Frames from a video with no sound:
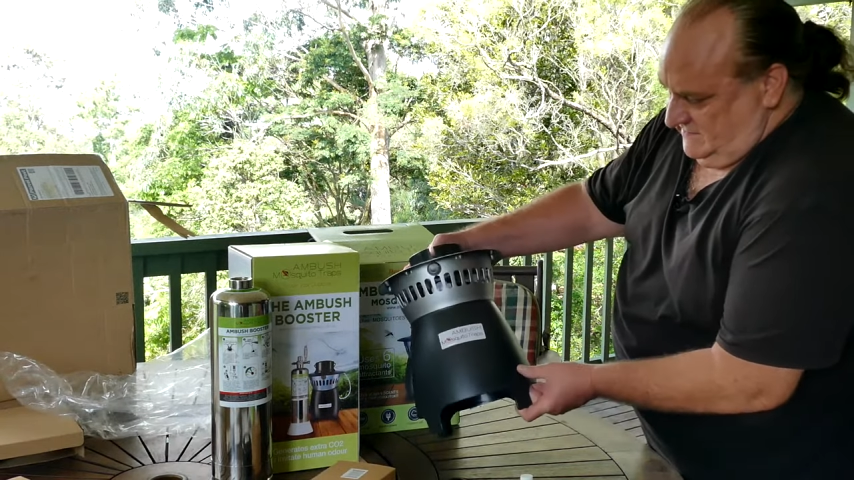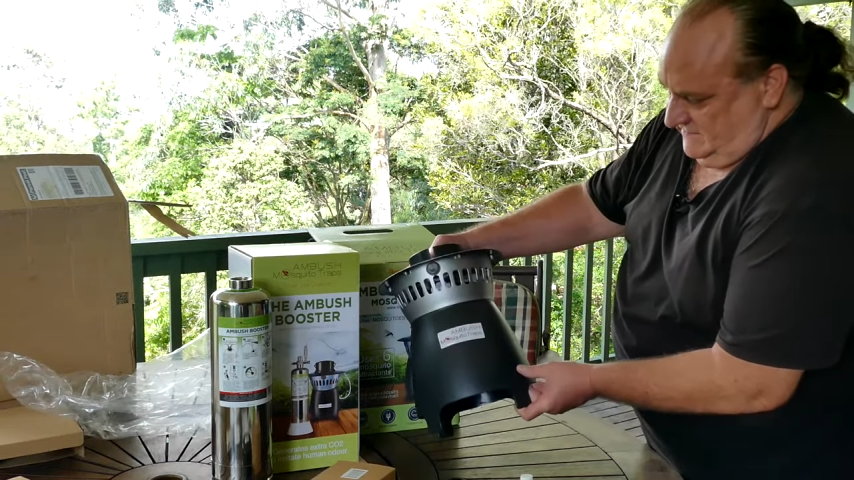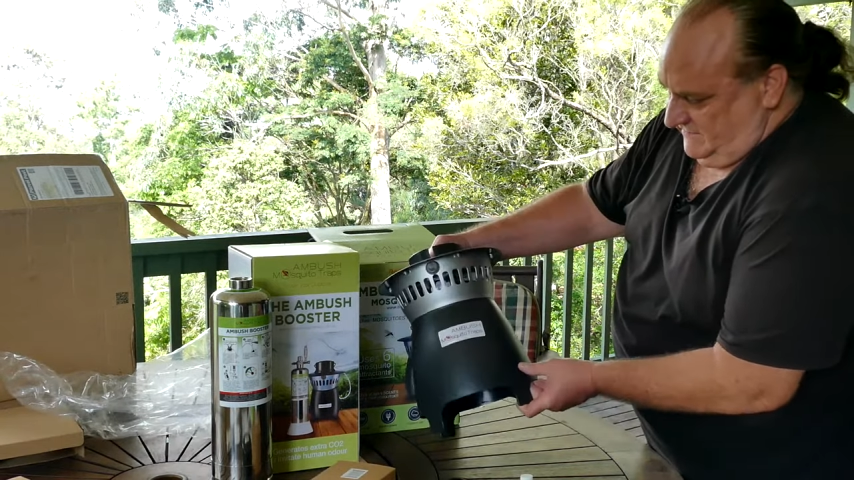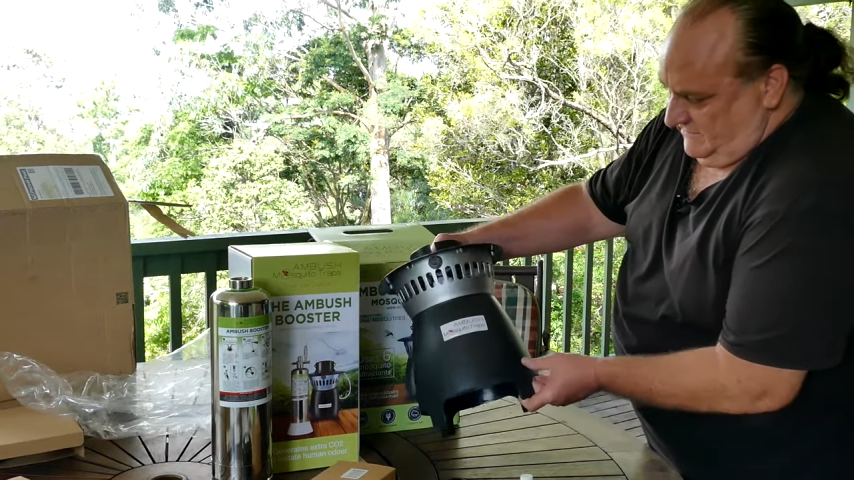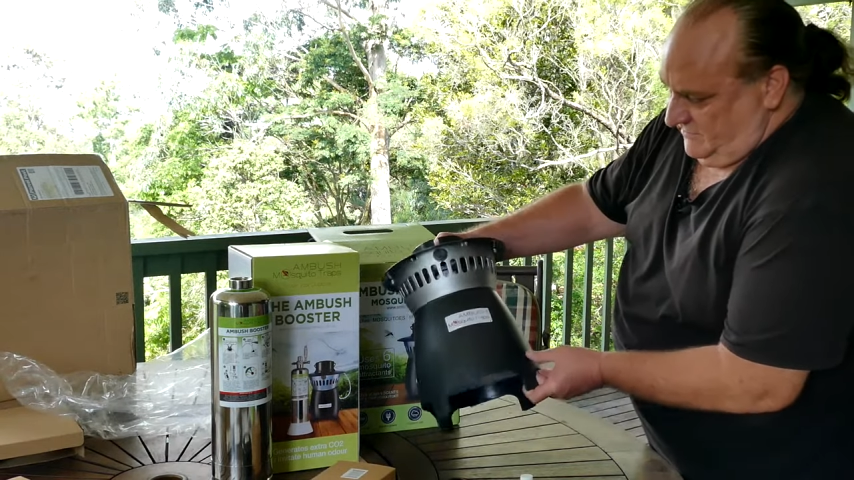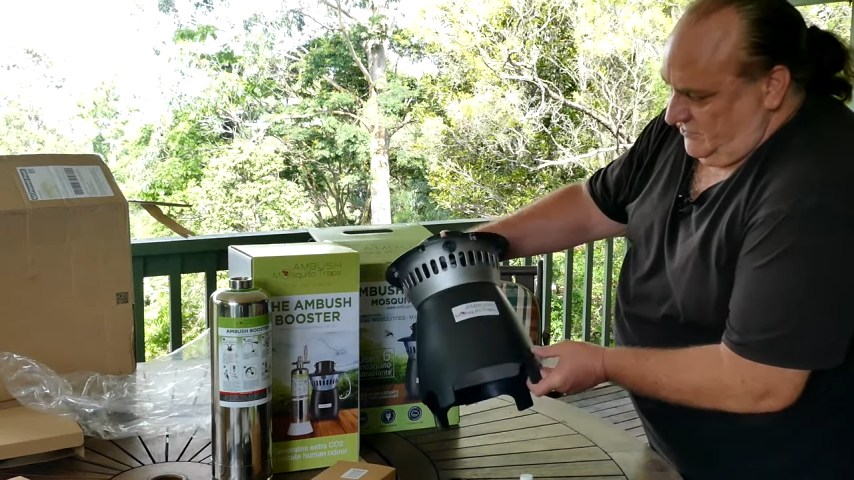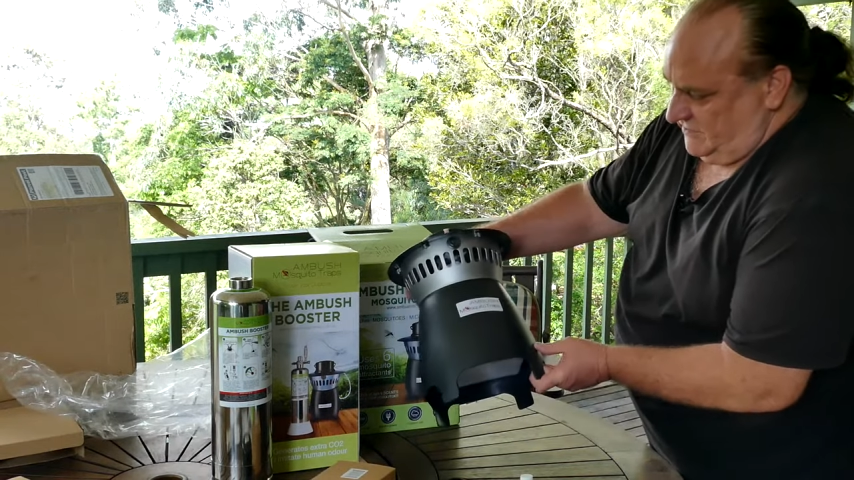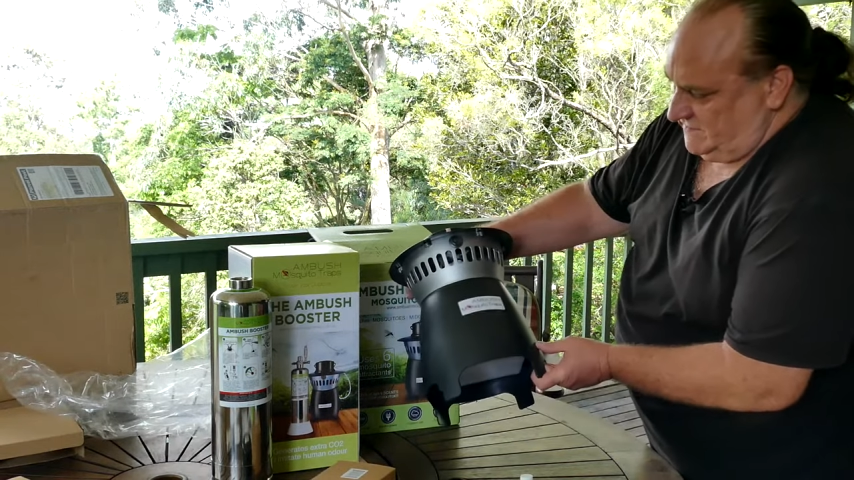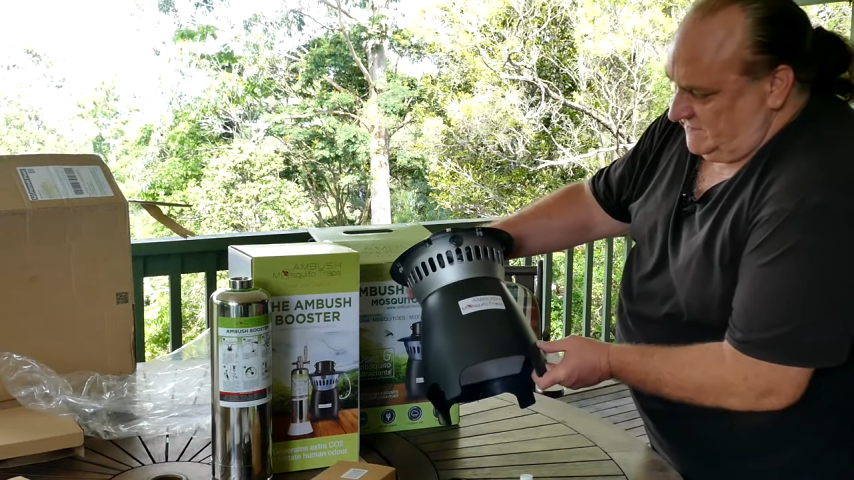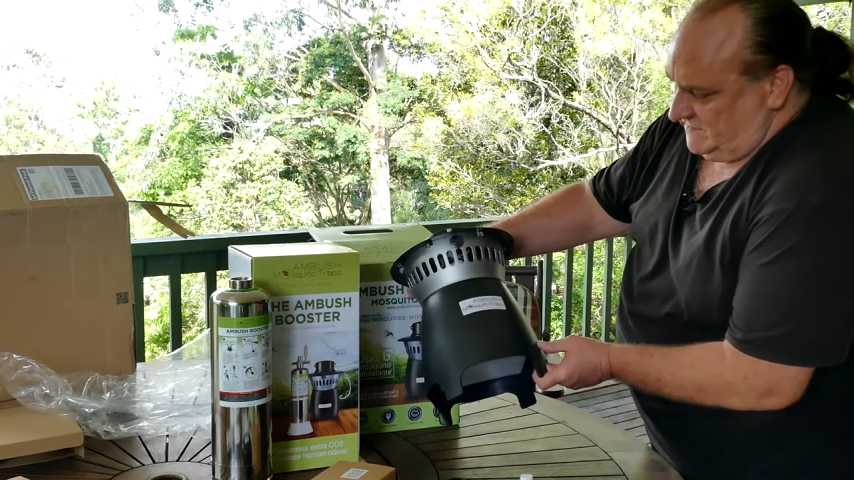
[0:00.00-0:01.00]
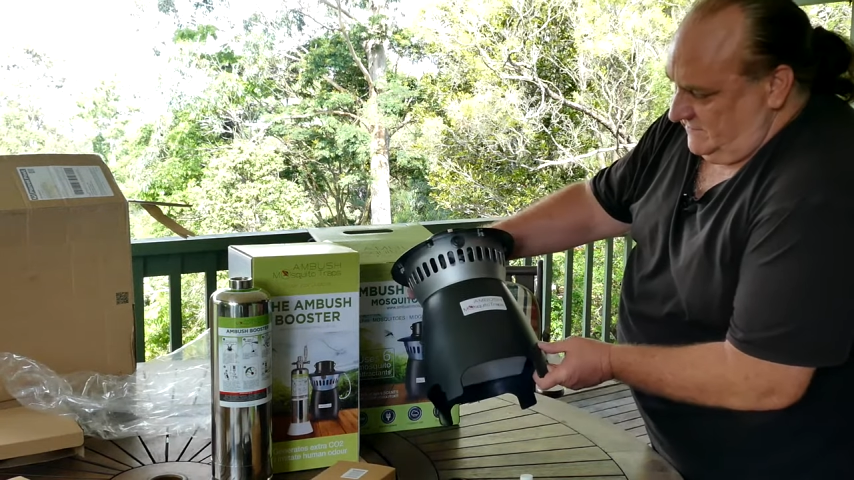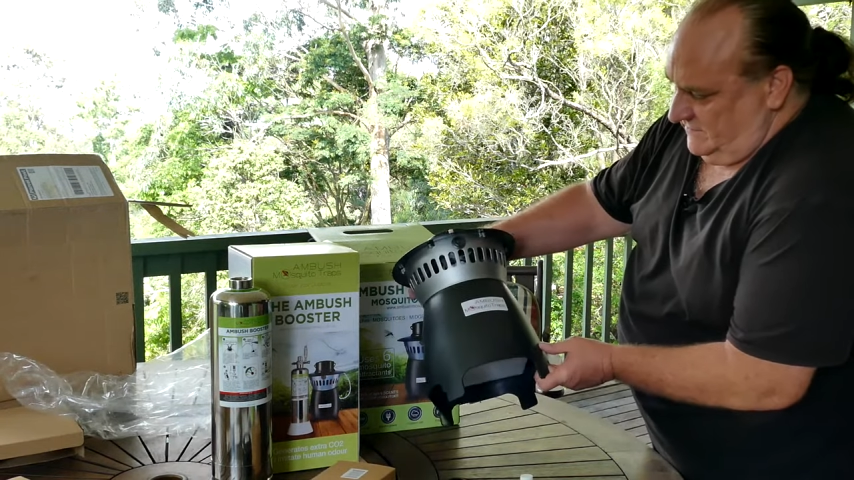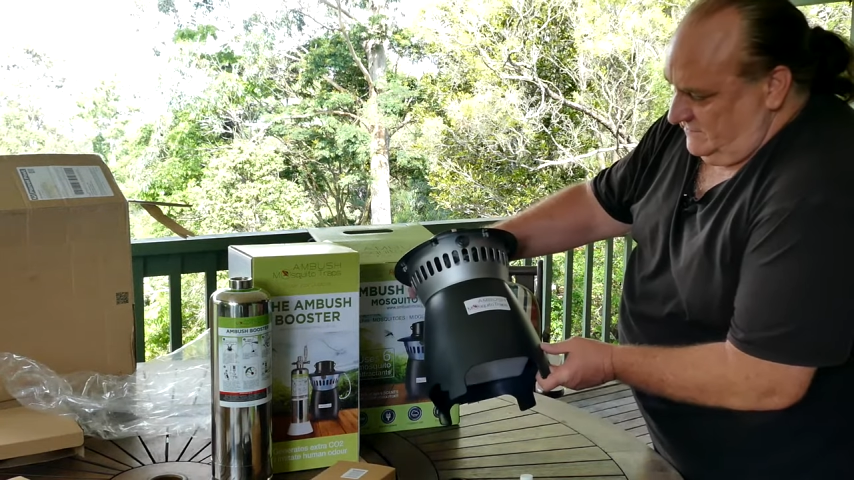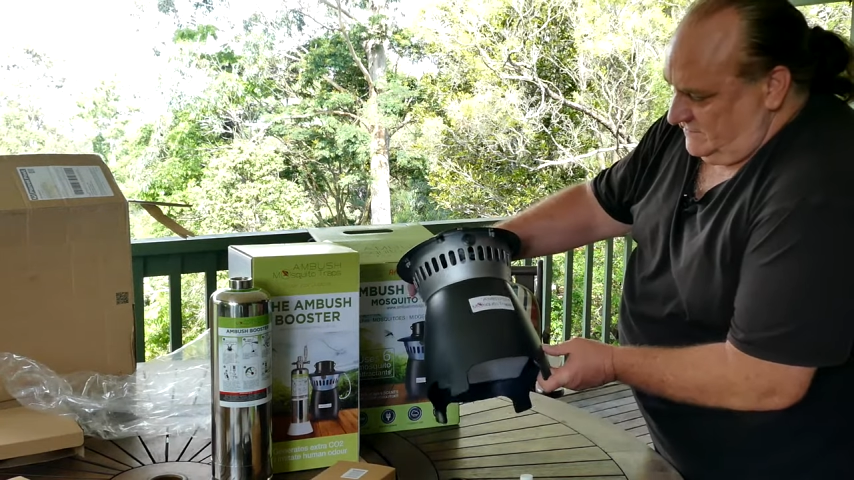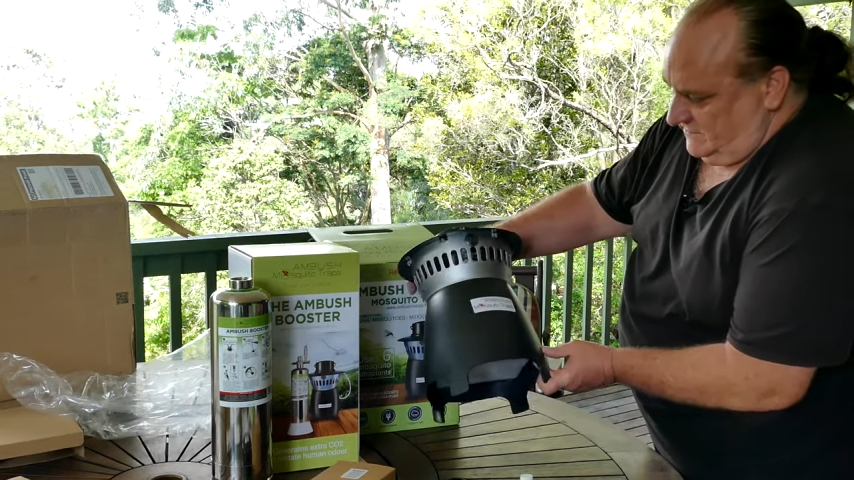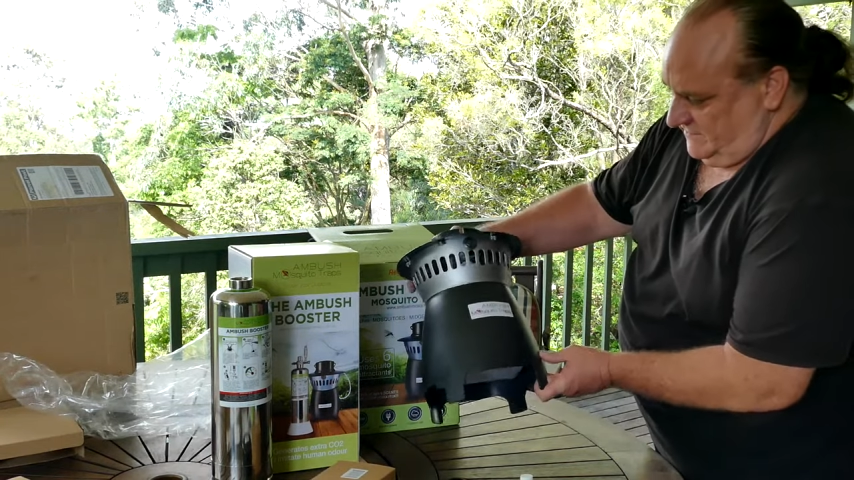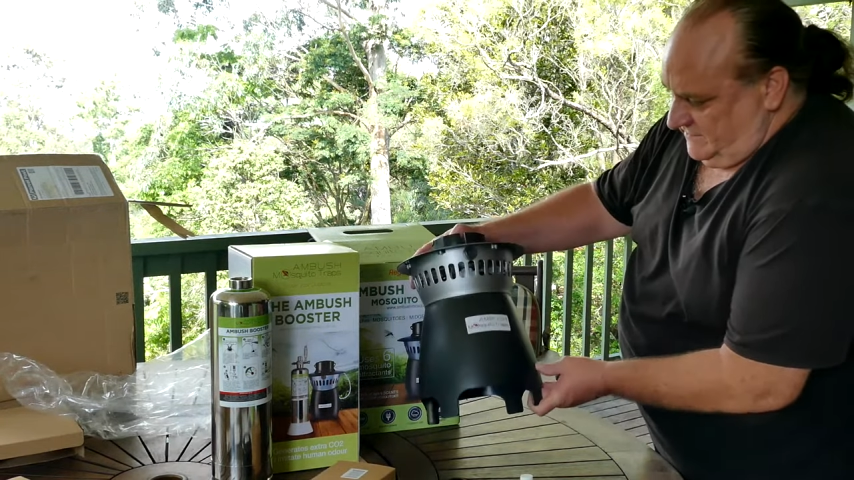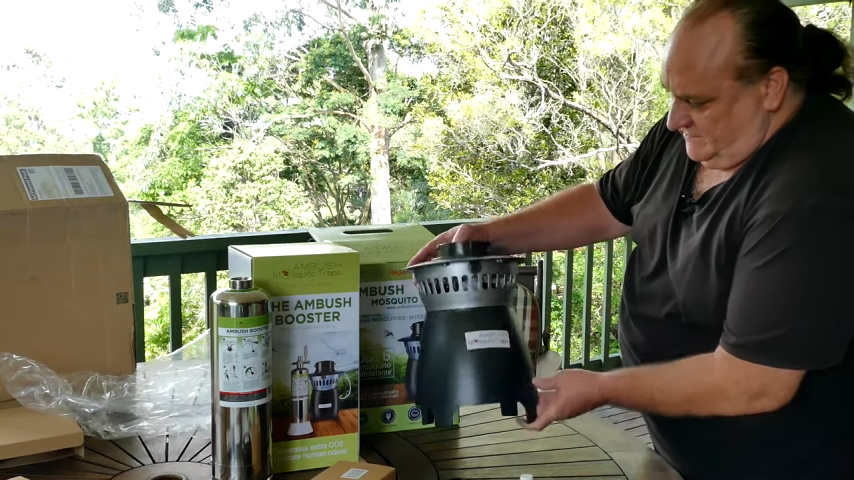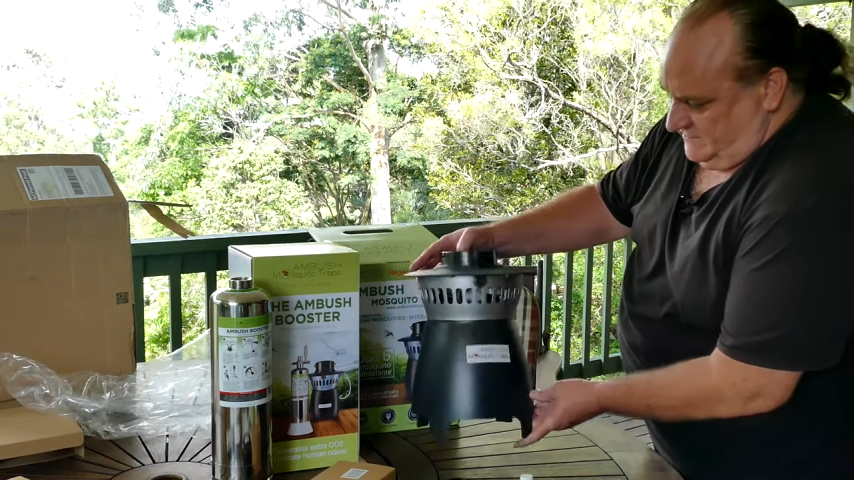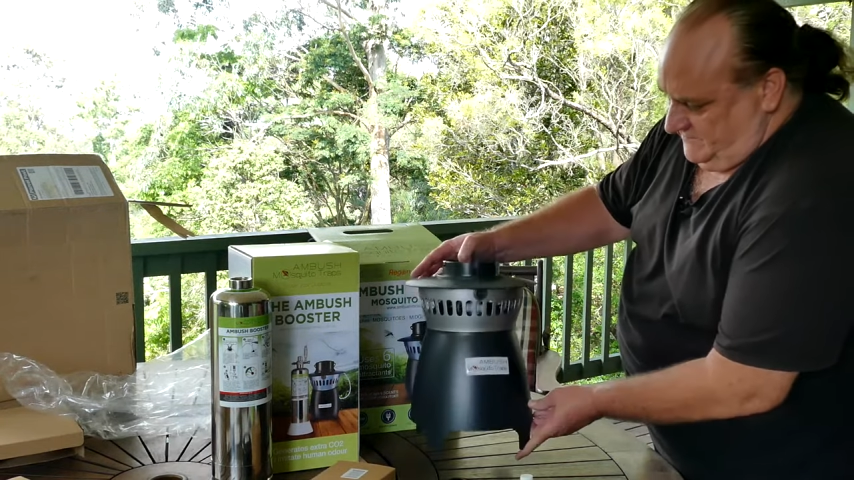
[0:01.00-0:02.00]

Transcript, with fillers: Very nice design, looks like a,